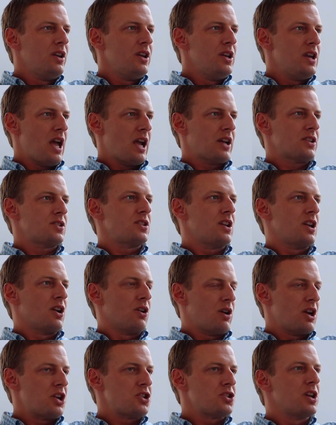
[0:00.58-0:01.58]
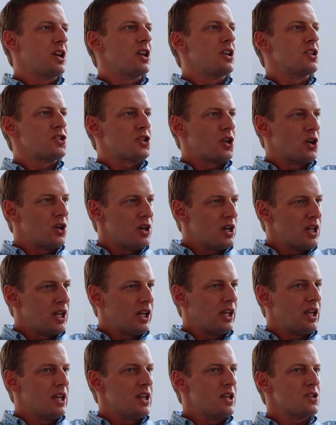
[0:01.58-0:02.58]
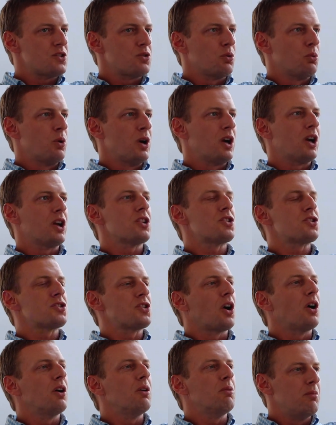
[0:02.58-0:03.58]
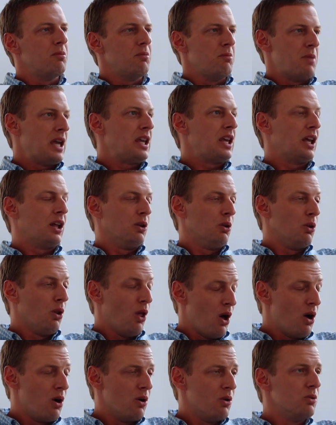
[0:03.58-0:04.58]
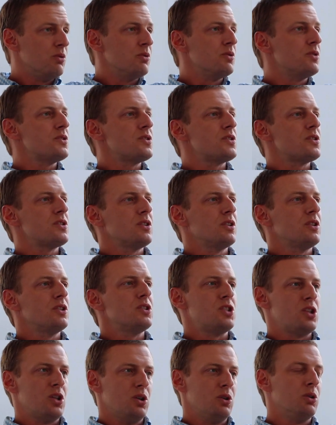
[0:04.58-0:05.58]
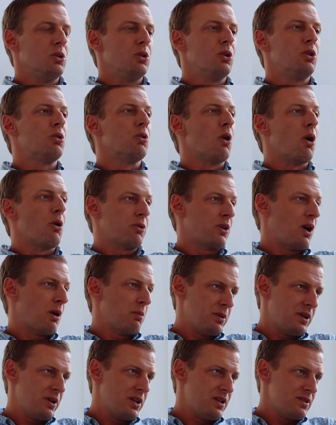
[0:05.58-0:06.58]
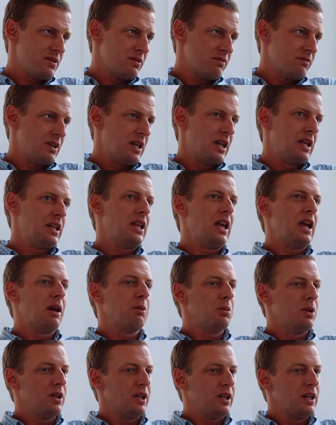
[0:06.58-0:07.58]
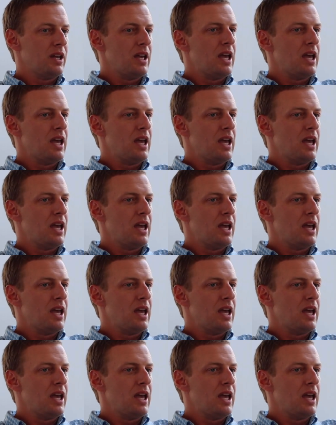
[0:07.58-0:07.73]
next iteration of Discerning is we're going to start making loans to growth companies in gambling.